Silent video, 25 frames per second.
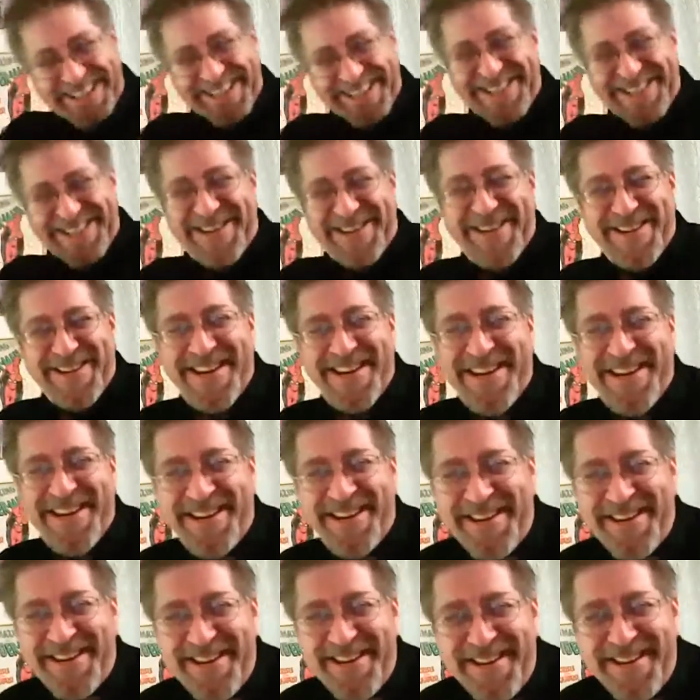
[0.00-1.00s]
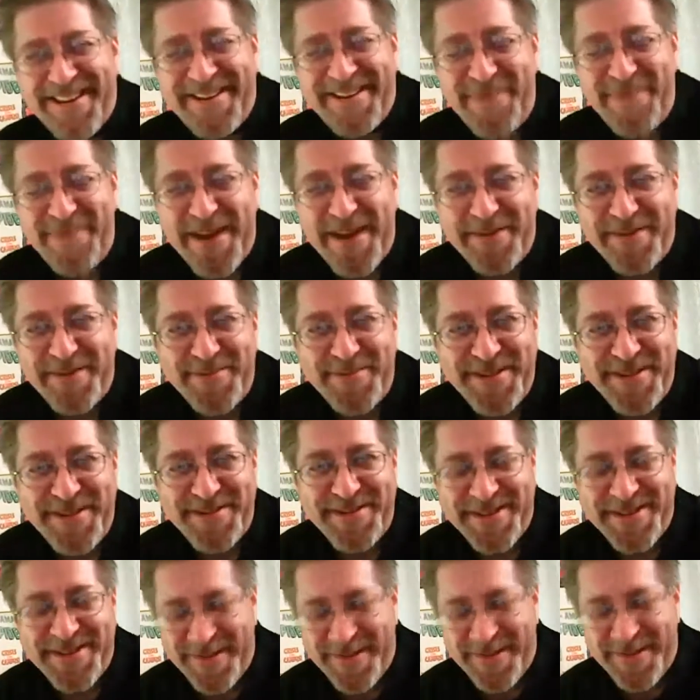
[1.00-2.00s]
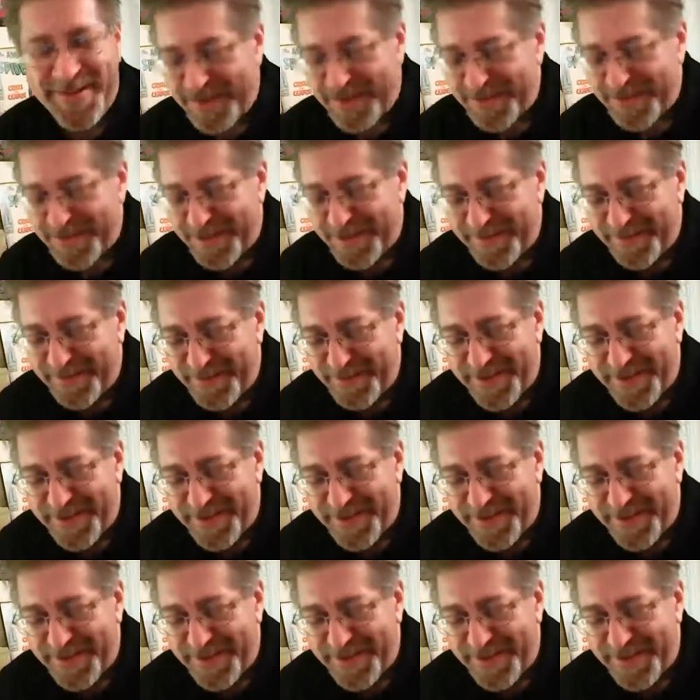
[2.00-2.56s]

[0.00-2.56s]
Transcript: talking when you're sitting by yourself.